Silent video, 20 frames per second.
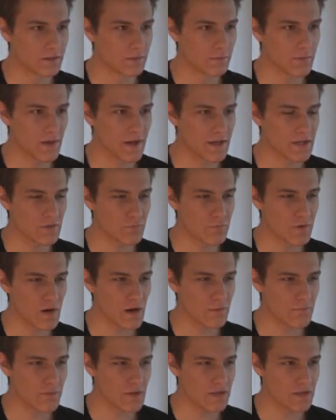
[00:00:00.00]
What is
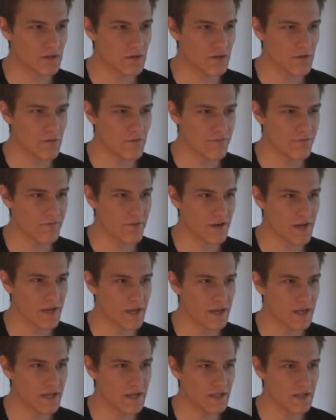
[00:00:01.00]
wrong with your
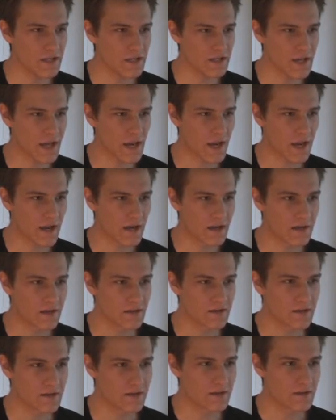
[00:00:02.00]
face? Yeah.
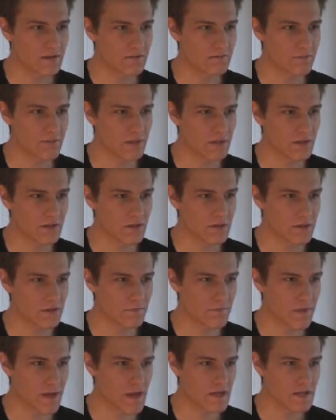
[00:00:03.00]
I'm gonna
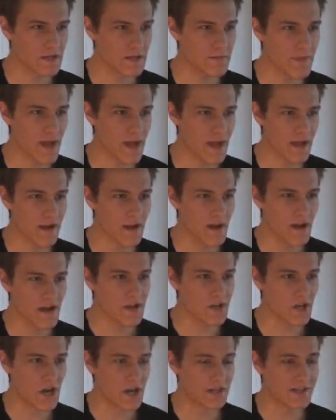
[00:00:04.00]
paint the man,
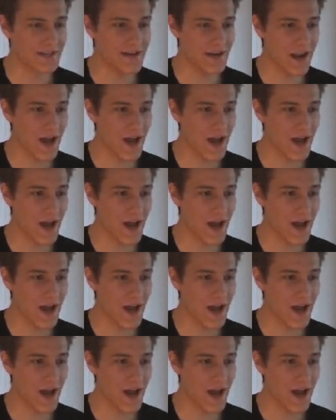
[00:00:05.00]
cut the